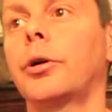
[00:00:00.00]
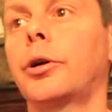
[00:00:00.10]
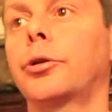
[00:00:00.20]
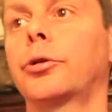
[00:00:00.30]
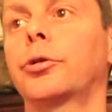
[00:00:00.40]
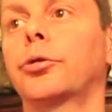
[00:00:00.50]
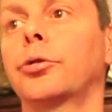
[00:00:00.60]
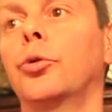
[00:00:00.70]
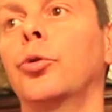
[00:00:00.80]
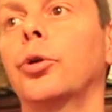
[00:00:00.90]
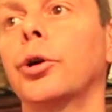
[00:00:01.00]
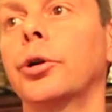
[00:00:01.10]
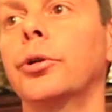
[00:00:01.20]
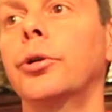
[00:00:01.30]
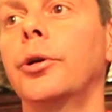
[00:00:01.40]
I think it's a cool
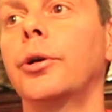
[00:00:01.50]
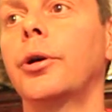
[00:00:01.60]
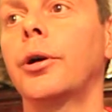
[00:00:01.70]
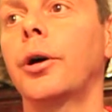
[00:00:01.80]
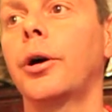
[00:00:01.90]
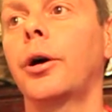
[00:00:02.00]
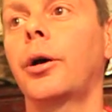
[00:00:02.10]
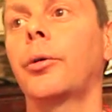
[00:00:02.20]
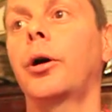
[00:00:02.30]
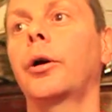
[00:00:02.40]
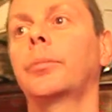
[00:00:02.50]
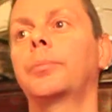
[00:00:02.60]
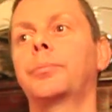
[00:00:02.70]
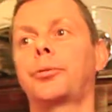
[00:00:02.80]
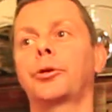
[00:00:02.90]
gun. I
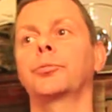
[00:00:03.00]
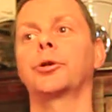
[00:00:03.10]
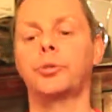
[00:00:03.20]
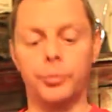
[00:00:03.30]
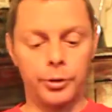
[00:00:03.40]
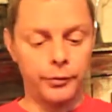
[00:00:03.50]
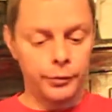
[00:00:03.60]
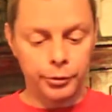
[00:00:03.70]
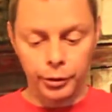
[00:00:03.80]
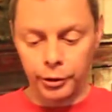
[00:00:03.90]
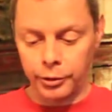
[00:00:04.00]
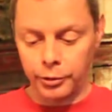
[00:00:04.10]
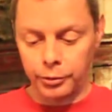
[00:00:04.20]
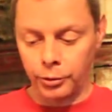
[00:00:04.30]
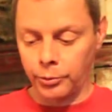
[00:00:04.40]
pretty much would even say
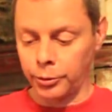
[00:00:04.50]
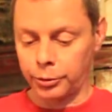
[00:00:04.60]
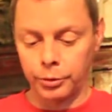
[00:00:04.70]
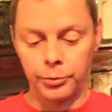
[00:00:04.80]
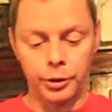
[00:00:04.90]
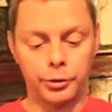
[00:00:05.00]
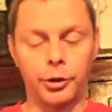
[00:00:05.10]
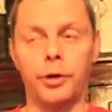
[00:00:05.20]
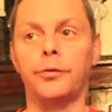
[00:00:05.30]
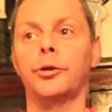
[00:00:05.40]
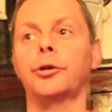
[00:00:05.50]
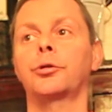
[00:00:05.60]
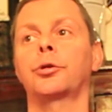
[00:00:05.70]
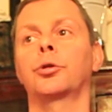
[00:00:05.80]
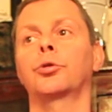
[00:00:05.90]
it's almost a must-have, like a
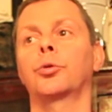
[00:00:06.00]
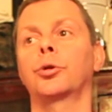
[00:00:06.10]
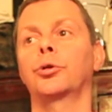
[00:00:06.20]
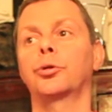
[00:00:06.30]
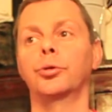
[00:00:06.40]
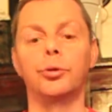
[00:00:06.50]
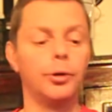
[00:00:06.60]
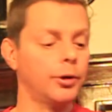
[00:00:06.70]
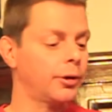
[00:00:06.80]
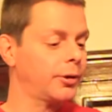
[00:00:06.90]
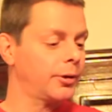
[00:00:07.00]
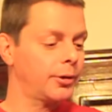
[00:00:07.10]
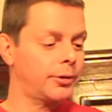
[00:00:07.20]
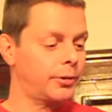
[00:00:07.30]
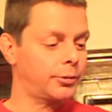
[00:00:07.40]
10-22.
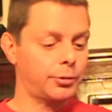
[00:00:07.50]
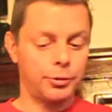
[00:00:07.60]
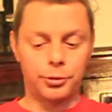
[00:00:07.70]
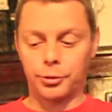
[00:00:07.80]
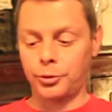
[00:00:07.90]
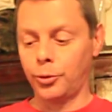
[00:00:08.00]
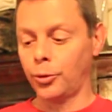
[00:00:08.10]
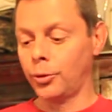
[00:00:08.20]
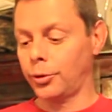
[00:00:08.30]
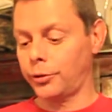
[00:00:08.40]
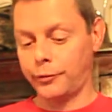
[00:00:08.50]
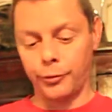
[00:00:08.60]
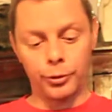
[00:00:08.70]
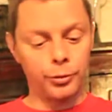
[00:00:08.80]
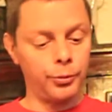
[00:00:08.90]
It's just a cool,
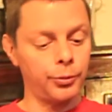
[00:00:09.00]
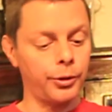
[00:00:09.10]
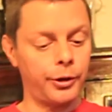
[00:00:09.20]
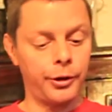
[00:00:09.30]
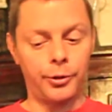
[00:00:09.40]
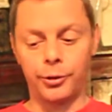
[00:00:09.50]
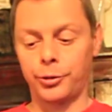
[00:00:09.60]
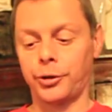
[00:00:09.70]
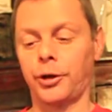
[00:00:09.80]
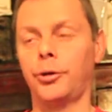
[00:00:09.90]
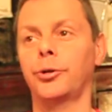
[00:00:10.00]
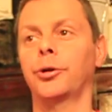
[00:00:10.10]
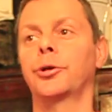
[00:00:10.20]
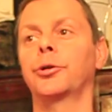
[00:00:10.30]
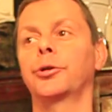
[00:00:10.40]
affordable AR style
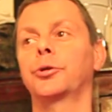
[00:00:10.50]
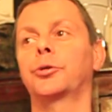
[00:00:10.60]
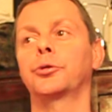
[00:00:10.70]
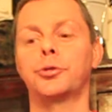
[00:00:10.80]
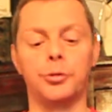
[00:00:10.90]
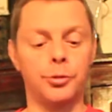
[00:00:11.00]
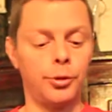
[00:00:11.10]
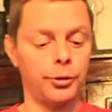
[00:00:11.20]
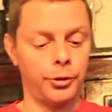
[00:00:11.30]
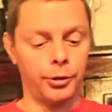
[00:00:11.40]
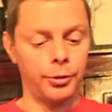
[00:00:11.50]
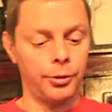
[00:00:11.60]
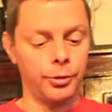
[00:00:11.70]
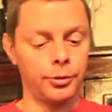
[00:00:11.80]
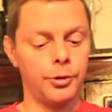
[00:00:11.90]
gun that you can shoot all day
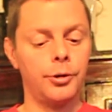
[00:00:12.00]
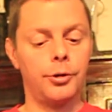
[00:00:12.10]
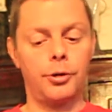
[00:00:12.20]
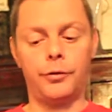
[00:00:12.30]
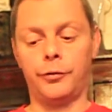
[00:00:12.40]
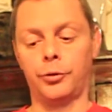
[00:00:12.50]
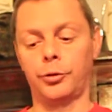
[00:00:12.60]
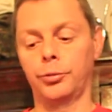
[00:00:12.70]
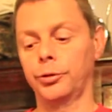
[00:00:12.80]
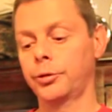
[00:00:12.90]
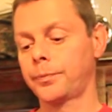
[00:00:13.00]
long affordably.